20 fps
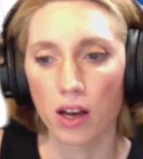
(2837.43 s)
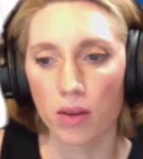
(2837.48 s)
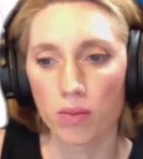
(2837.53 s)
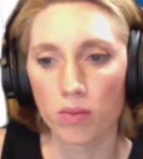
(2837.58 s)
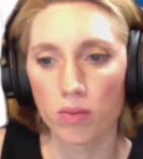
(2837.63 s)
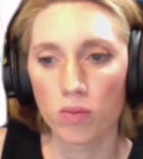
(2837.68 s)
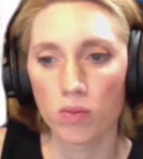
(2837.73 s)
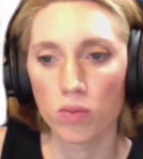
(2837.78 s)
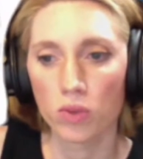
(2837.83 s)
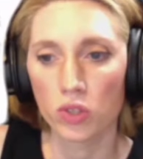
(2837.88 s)

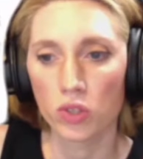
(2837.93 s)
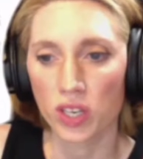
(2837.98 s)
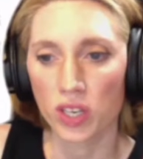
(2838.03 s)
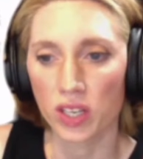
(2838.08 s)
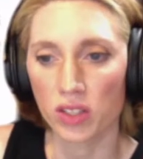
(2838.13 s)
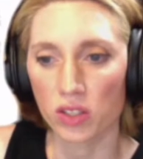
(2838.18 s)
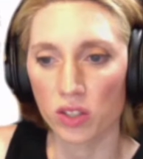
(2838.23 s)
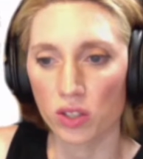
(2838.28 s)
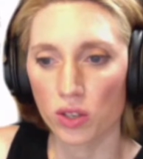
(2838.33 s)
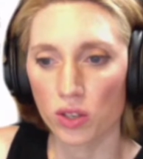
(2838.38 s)
which
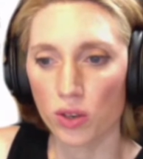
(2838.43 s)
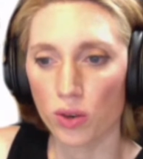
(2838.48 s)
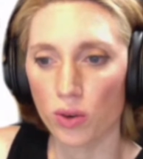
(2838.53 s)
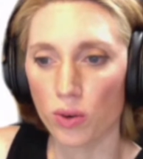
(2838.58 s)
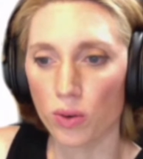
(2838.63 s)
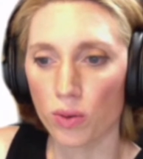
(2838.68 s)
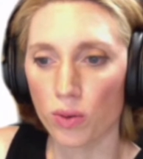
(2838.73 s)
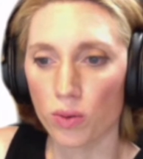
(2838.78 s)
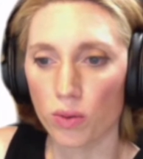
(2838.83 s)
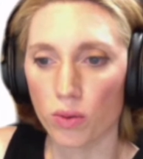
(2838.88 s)
gets
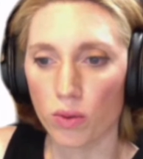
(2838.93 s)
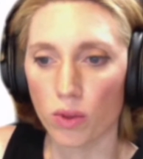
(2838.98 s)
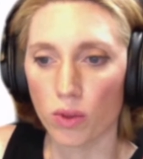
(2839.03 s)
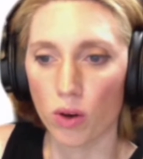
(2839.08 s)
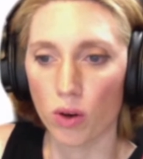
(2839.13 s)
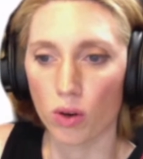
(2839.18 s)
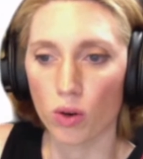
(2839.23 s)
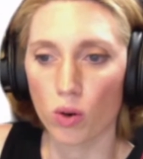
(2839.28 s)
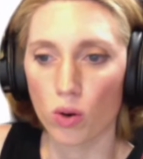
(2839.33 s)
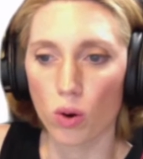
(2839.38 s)
to
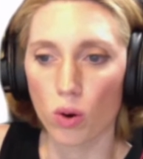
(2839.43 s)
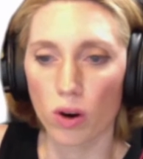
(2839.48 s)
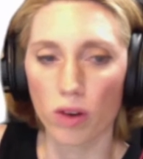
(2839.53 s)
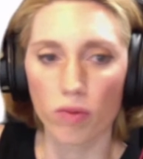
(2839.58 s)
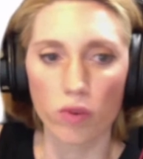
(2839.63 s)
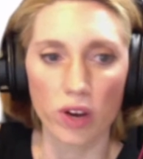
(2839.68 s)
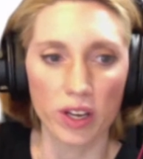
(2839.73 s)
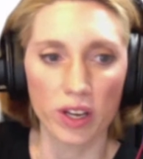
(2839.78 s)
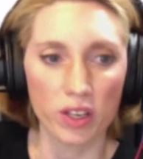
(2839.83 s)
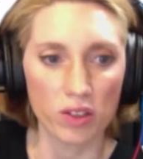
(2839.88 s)
the core
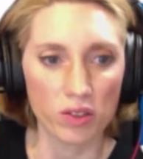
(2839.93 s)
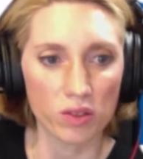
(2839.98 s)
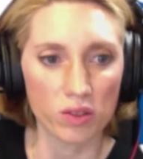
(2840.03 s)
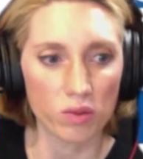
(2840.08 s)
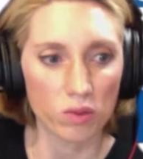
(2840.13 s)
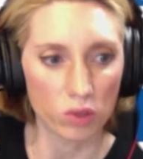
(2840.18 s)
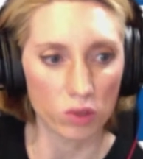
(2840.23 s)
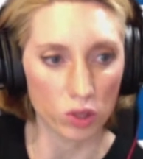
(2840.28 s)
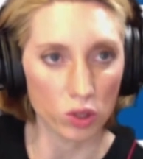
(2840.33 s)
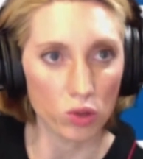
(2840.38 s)
of what
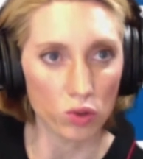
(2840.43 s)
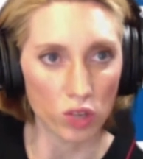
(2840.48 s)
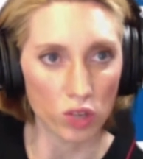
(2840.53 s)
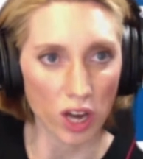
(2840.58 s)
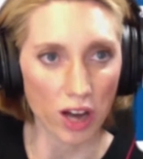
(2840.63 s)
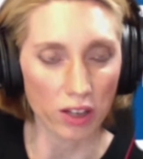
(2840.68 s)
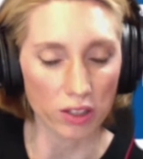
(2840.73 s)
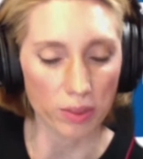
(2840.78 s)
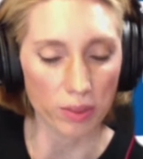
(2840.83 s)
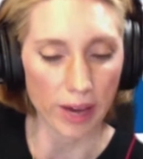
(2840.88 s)
you
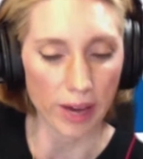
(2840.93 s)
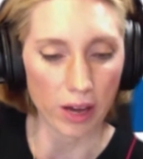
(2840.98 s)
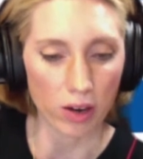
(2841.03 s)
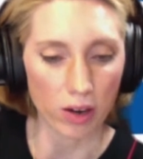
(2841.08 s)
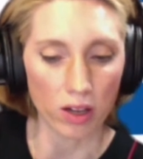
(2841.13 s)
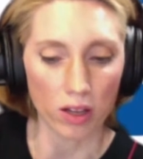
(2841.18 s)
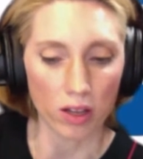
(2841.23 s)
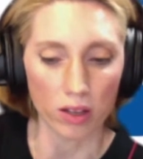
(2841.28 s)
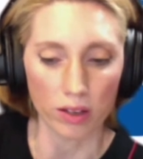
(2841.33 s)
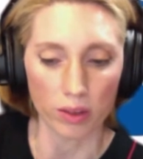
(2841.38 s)
talked
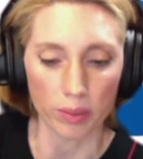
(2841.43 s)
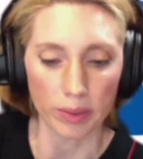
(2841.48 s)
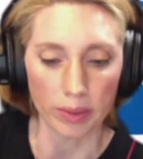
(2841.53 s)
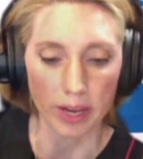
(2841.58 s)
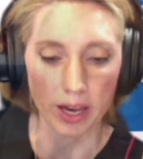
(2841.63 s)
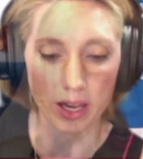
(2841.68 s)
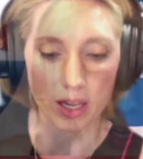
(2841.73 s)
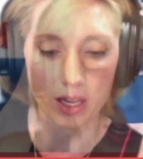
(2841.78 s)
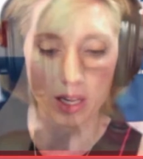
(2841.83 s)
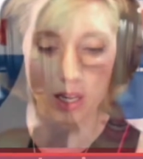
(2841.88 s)
about a little
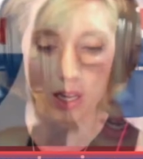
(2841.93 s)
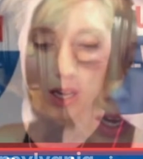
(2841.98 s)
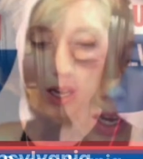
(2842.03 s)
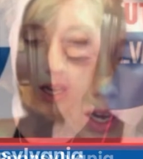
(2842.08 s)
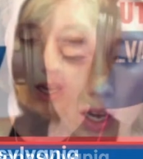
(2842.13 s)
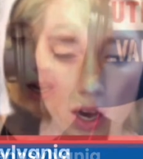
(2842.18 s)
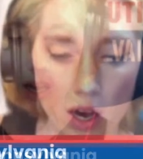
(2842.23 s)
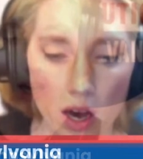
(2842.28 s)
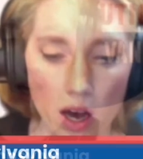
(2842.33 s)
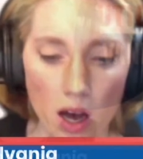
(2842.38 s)
bit,
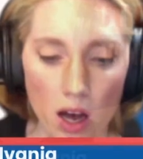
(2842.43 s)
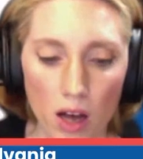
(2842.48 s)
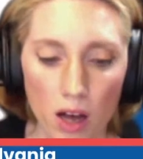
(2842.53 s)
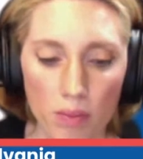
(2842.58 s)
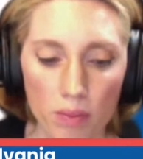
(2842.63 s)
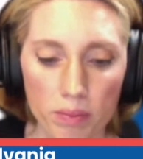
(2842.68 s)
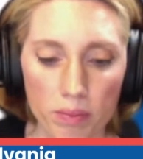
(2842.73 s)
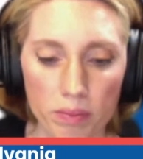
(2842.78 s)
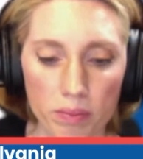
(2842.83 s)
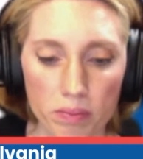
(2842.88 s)

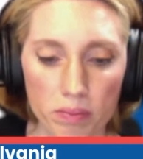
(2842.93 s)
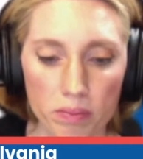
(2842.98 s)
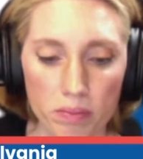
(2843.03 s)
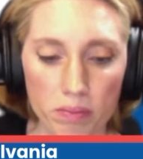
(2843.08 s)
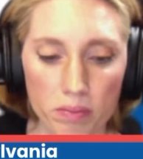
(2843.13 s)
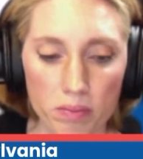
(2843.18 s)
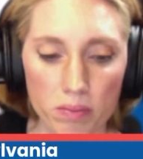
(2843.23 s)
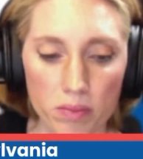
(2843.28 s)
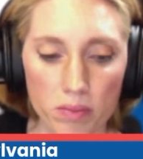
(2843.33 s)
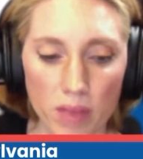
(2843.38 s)

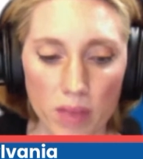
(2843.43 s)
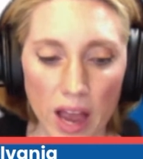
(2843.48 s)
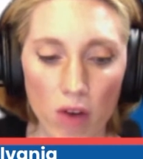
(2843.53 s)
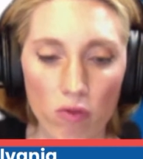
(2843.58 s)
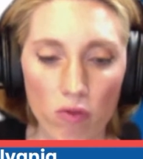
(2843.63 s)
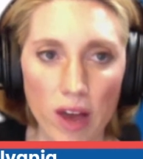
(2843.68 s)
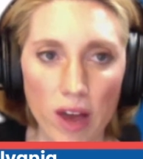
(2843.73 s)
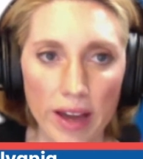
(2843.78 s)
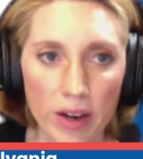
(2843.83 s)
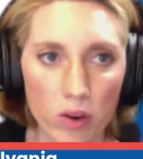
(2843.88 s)
how
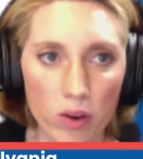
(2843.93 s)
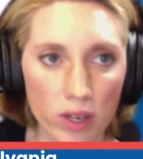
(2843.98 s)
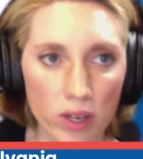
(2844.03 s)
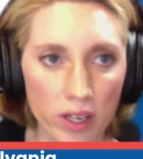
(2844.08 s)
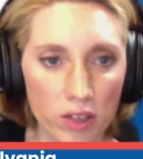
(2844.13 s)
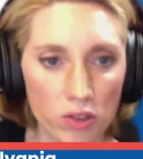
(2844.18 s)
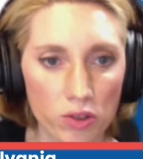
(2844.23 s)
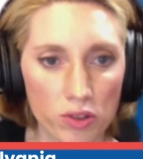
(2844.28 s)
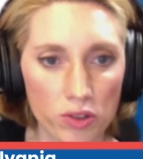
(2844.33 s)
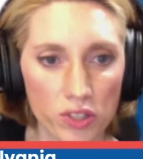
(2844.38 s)
vital
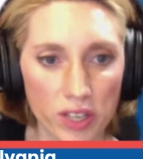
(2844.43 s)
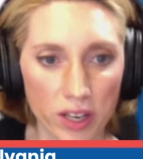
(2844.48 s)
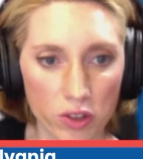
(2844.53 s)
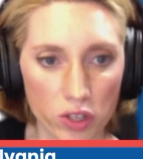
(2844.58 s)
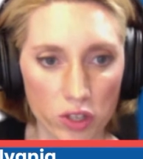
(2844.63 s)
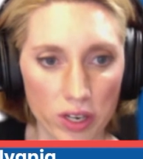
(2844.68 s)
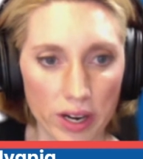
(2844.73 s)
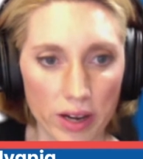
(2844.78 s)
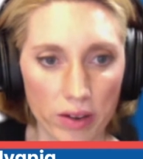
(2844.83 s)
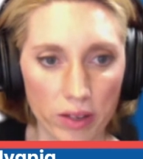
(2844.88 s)

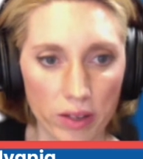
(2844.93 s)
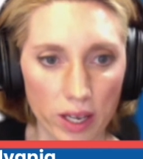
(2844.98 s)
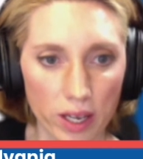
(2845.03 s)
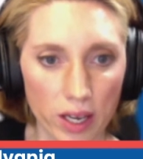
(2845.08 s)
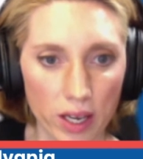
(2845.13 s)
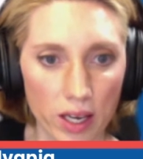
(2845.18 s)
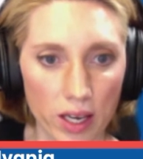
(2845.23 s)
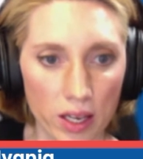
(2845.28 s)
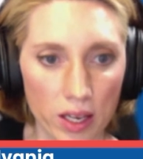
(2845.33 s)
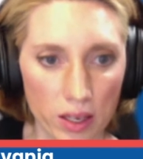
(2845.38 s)

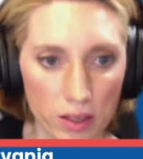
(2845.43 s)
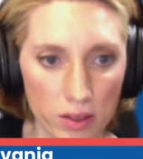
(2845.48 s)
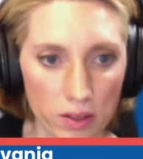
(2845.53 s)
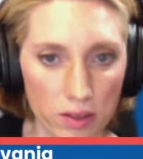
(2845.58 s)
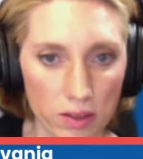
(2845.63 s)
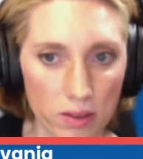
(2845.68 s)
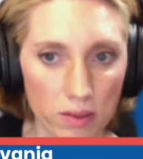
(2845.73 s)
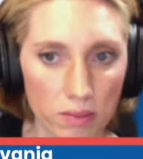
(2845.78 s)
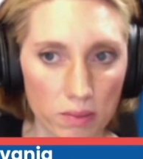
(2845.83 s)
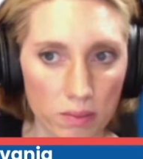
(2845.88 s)
intersectionality
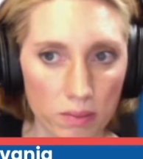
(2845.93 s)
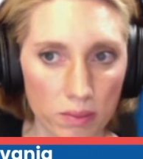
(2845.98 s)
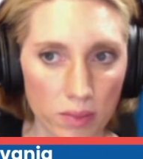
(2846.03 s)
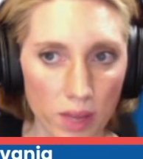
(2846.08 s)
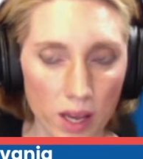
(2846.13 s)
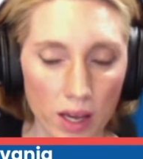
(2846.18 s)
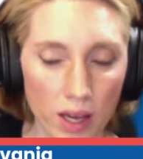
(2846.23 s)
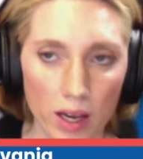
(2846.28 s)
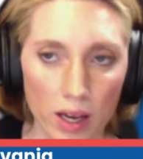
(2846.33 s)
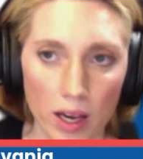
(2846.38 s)
is.
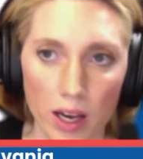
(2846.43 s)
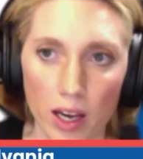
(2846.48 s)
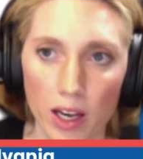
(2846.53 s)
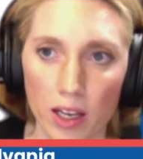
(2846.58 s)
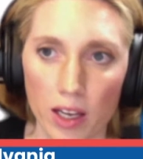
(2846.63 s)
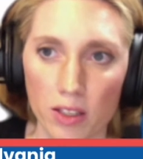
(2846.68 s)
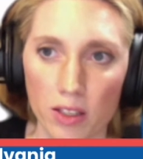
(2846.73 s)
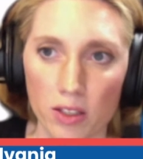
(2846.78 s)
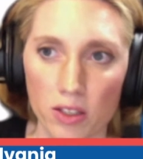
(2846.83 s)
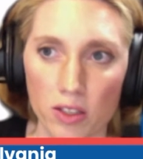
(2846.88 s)

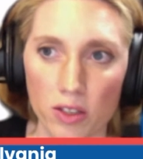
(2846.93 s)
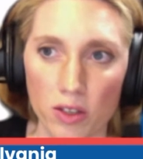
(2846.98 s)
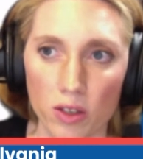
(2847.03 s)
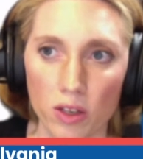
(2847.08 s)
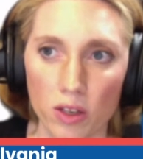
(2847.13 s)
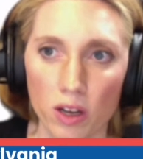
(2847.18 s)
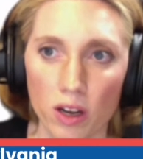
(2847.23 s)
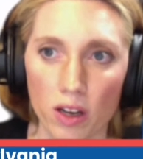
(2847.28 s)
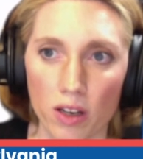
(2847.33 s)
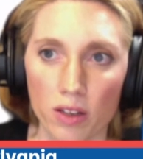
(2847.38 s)
And
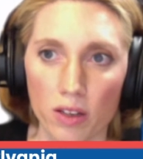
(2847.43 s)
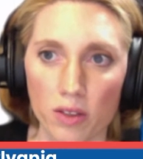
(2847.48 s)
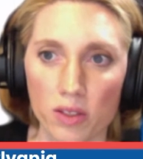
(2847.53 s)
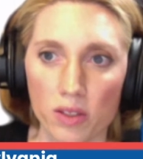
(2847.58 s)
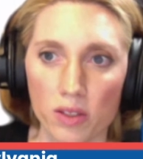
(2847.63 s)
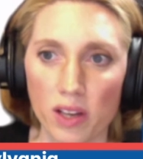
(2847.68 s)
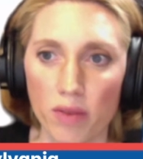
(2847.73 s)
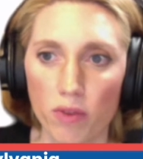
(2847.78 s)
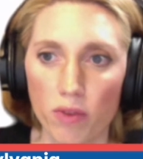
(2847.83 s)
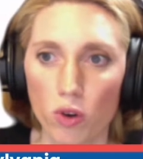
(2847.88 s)

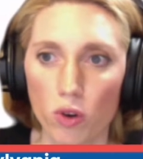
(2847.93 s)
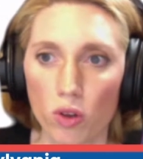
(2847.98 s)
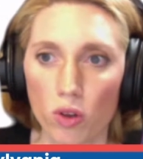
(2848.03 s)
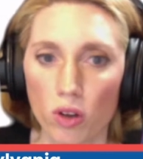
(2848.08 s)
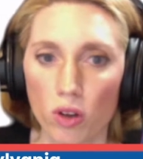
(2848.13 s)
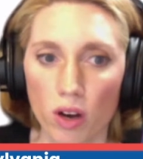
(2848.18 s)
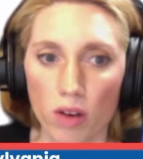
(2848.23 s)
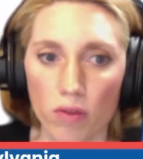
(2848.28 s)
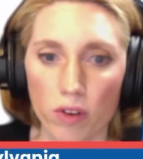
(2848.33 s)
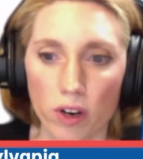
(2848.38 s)

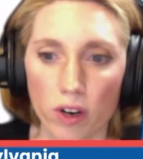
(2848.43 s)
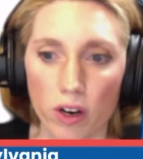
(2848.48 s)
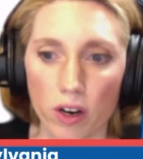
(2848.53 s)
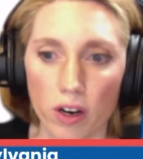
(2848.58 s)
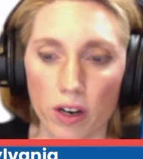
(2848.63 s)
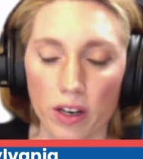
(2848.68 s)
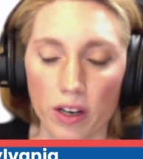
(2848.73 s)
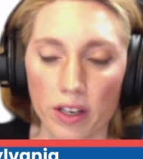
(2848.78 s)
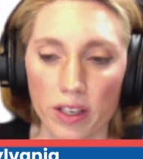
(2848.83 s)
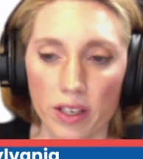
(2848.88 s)
several of
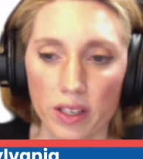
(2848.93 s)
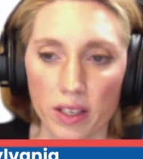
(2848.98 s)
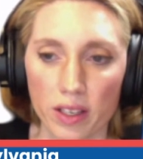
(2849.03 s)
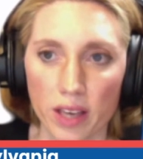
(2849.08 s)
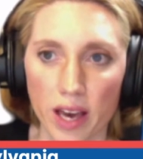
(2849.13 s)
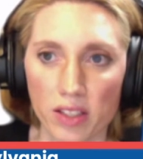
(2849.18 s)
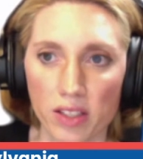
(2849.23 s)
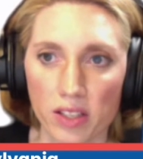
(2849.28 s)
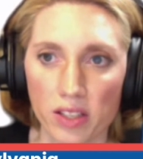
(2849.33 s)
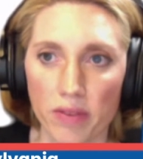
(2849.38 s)
our
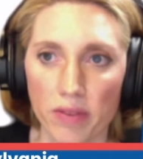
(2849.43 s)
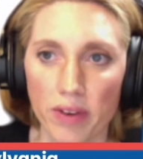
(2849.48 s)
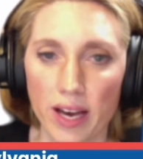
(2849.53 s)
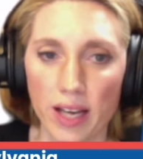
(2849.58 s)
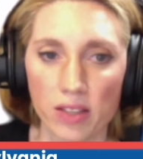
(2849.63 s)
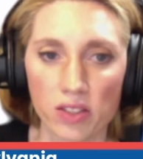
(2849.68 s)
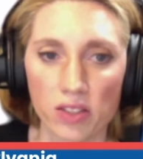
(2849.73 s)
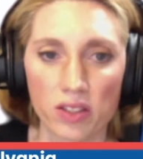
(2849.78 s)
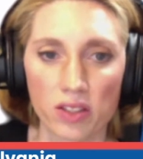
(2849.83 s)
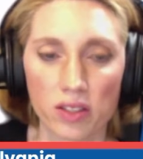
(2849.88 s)
guests have
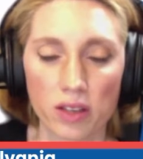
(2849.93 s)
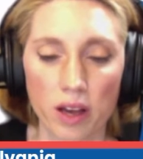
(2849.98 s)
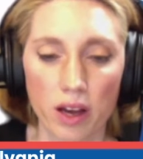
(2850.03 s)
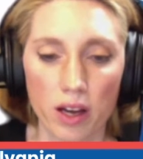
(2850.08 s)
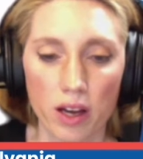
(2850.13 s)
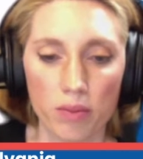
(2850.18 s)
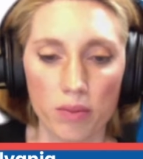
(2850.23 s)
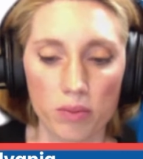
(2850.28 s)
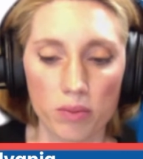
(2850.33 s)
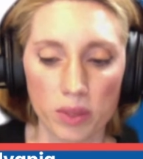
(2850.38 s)
asked
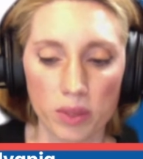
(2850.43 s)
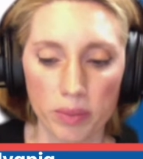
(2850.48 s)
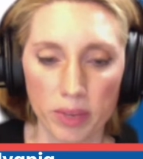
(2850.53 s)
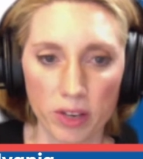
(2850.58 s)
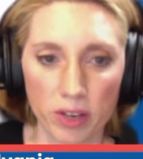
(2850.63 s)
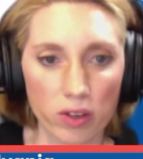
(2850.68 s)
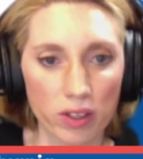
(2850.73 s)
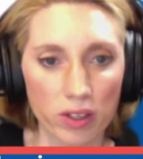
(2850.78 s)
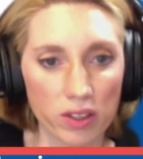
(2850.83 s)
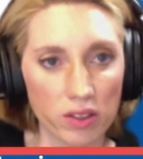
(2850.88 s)
something
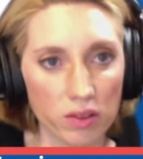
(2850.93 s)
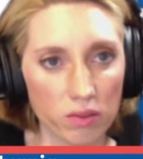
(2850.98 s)
along